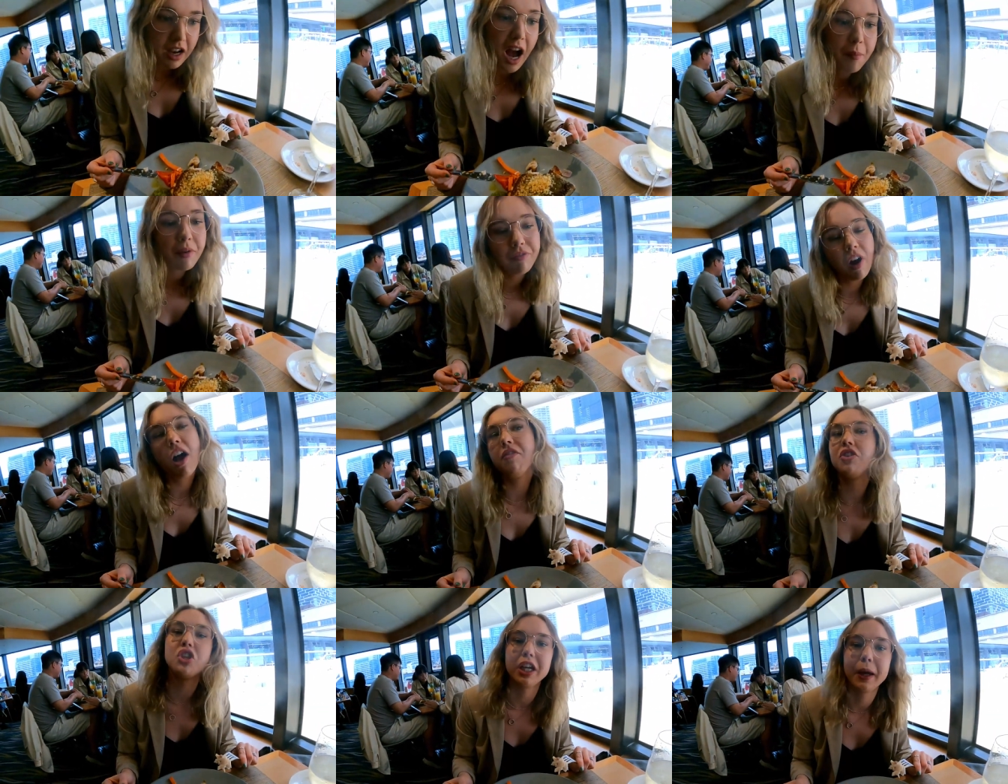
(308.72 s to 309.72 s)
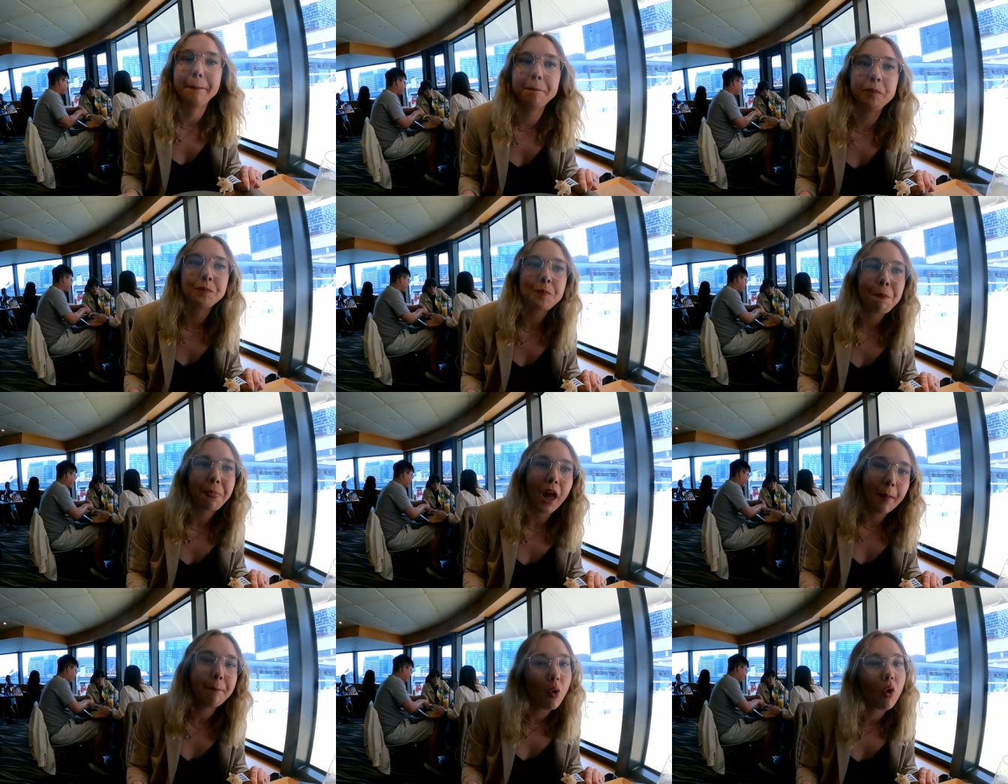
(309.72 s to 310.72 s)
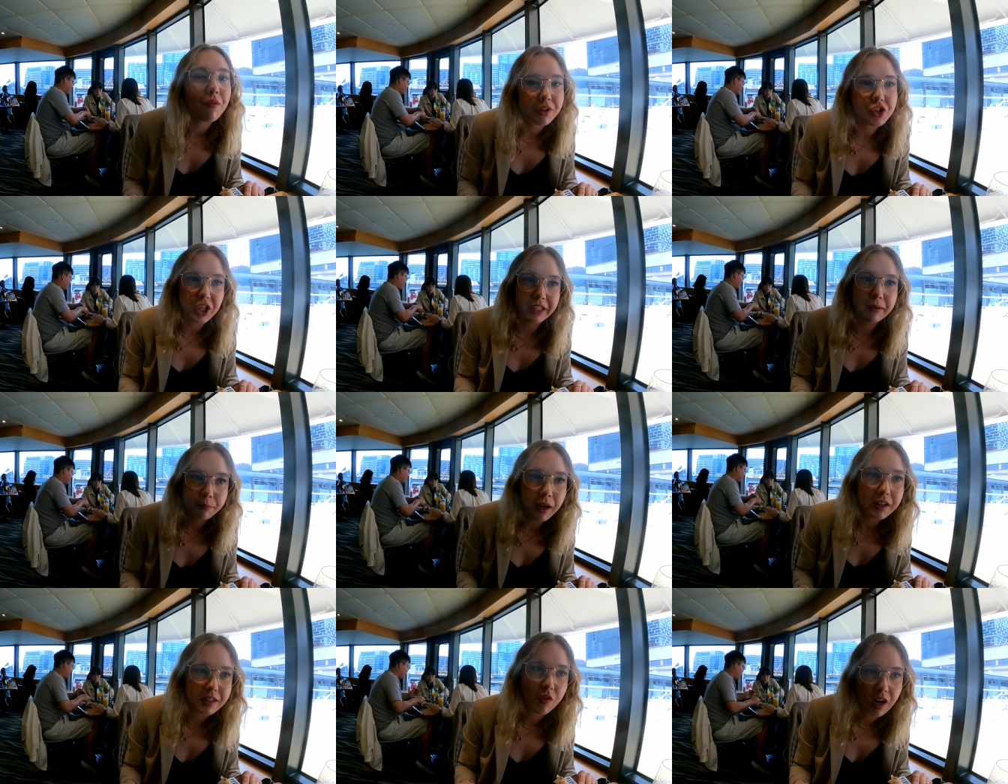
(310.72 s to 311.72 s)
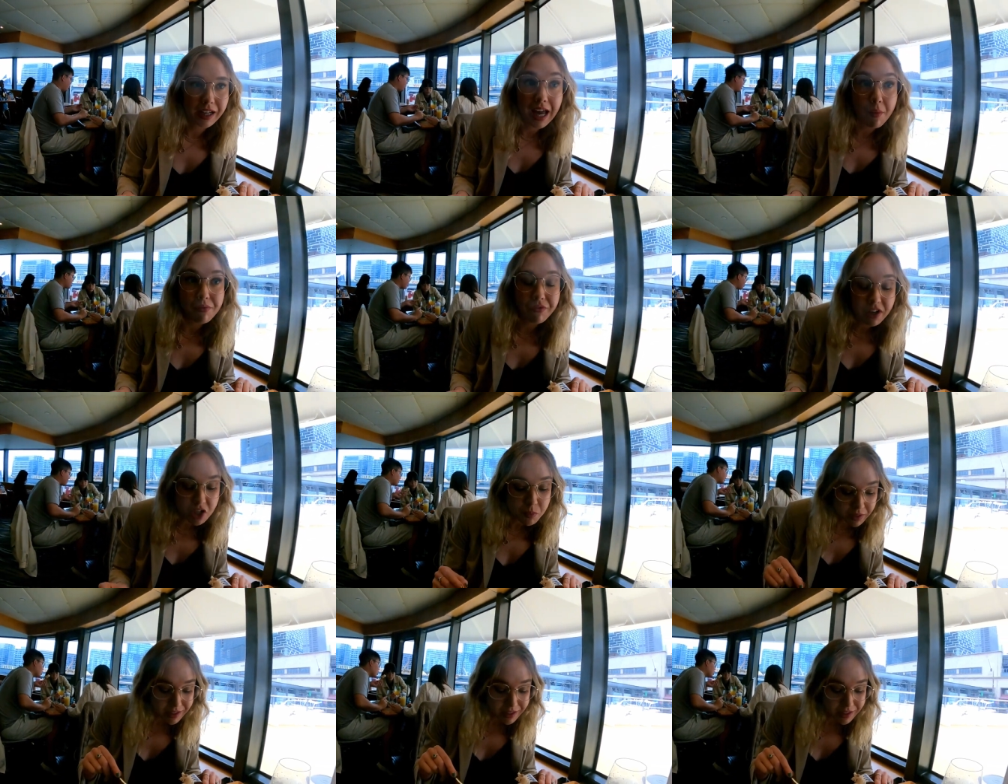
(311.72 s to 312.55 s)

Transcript: think I prefer the chicken. Yeah? I'm more of a chicken person than I am fish,